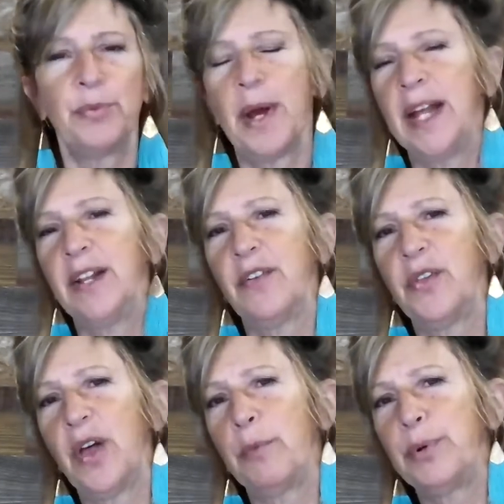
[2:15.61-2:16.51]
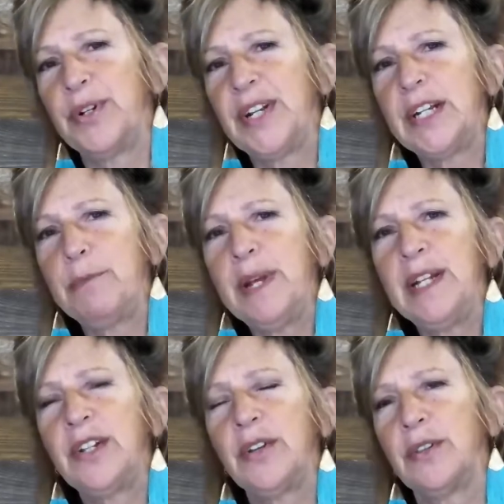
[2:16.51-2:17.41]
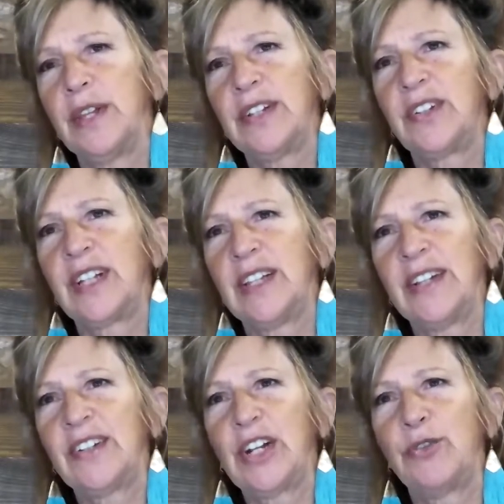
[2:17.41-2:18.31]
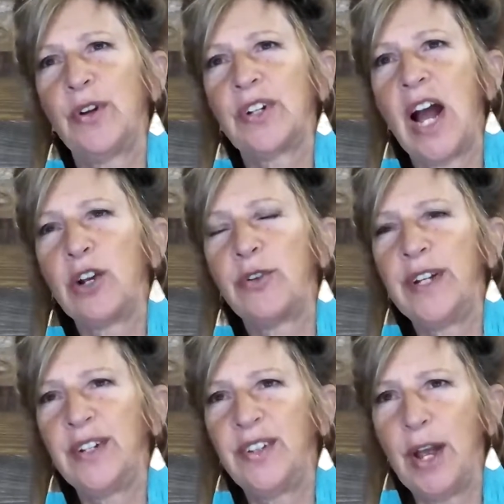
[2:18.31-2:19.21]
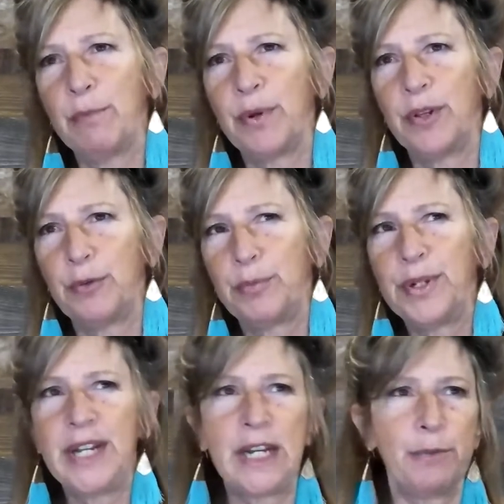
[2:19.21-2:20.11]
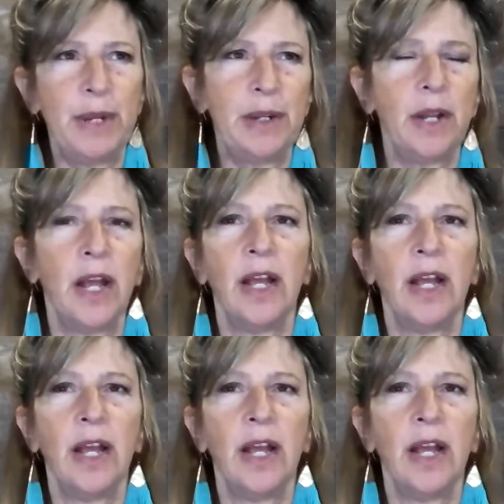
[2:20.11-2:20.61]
But a predicament, let's get a real concrete example. Predicament.